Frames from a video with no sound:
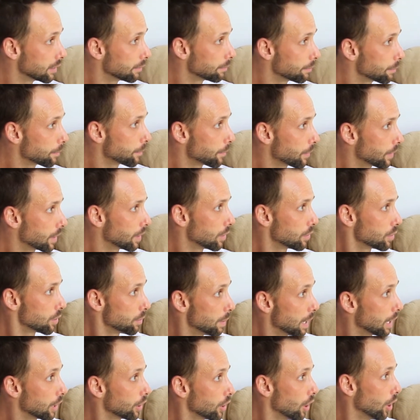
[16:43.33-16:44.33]
It was
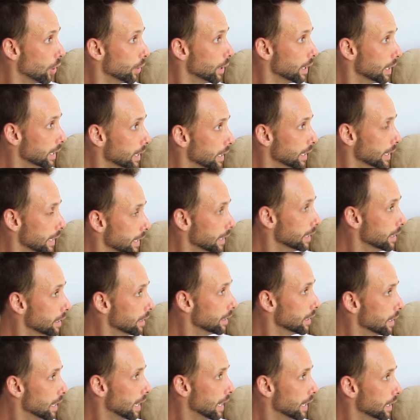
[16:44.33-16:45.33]
about going
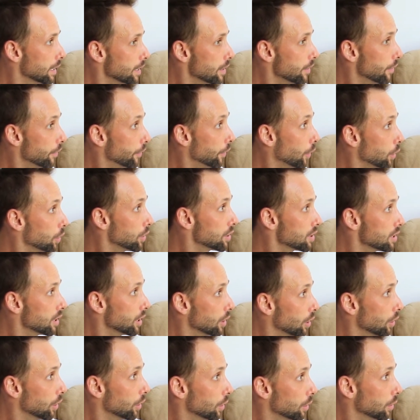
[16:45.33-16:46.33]
in and
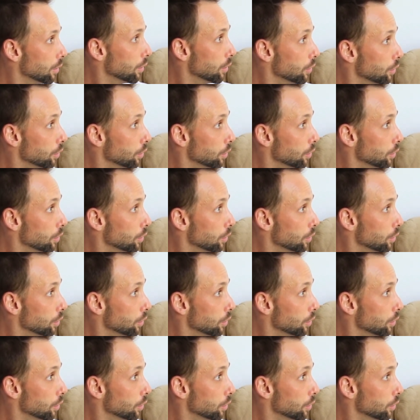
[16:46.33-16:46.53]
focusing on